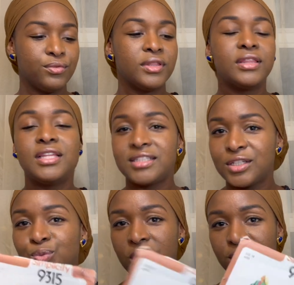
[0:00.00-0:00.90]
this
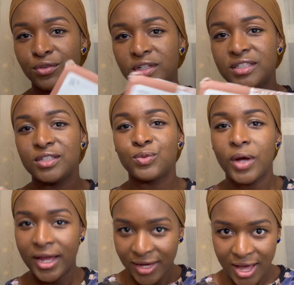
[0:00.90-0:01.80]
is one of the reasons
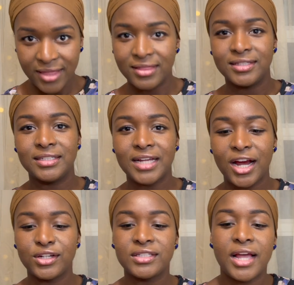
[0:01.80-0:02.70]
why I got this
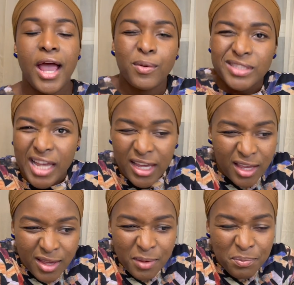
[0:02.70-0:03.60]
entire set. I was like
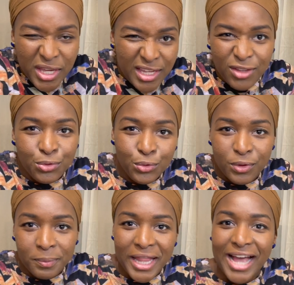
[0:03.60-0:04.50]
peeking through
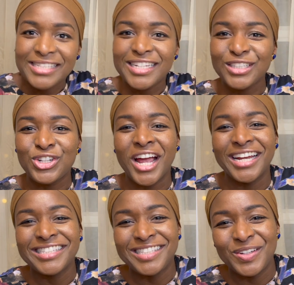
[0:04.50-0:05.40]
the plastic
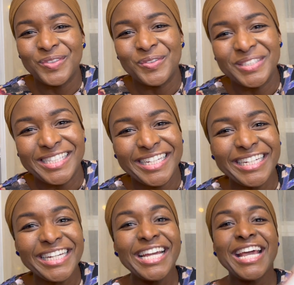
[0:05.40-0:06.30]
trying to see what was in it,